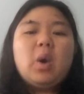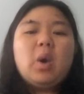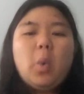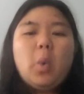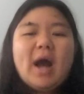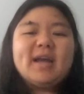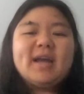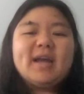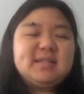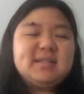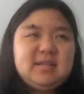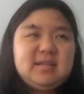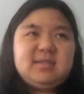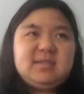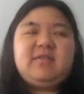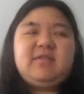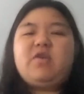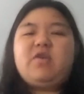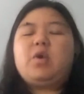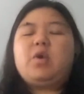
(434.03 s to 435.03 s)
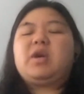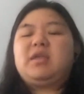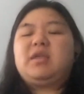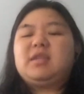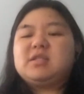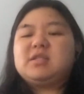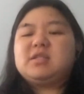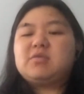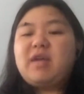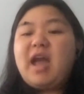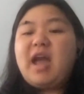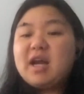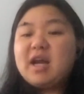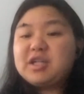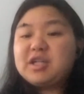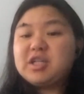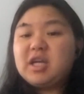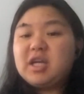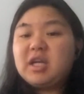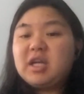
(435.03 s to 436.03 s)
why is this invoking this
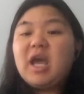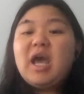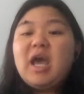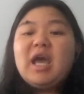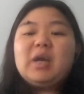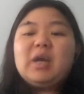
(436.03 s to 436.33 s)
reaction?